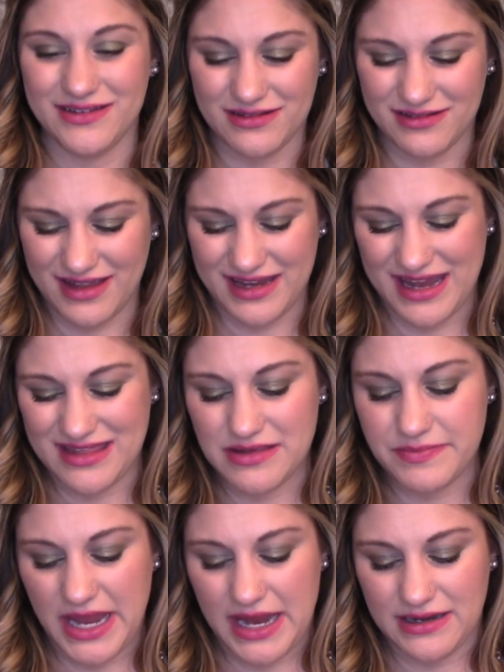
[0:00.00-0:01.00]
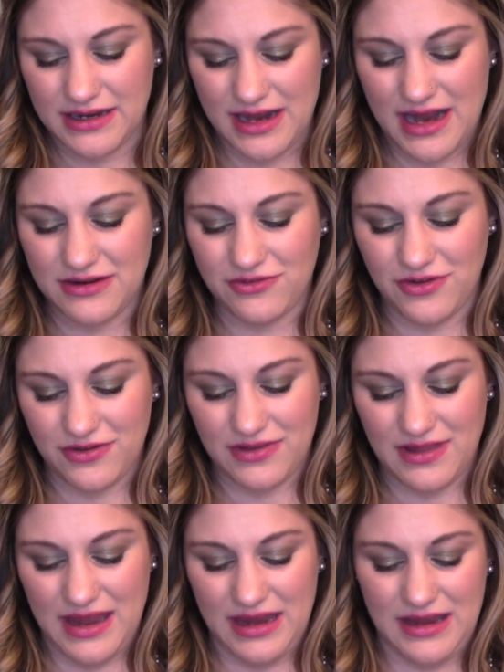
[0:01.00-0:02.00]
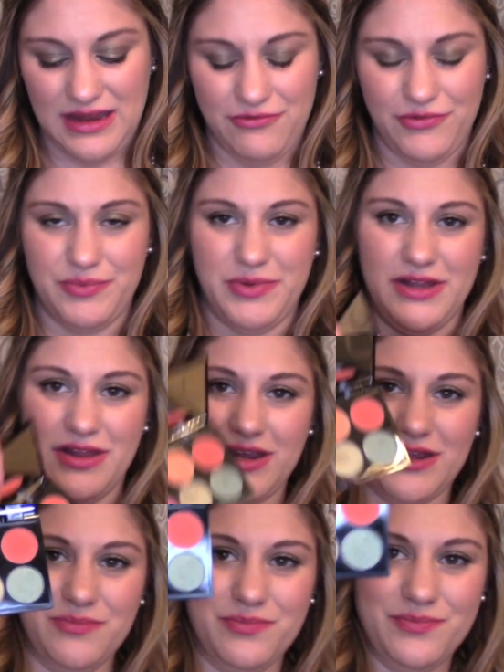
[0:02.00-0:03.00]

Like, in the pan, it kind of looks like it would be like a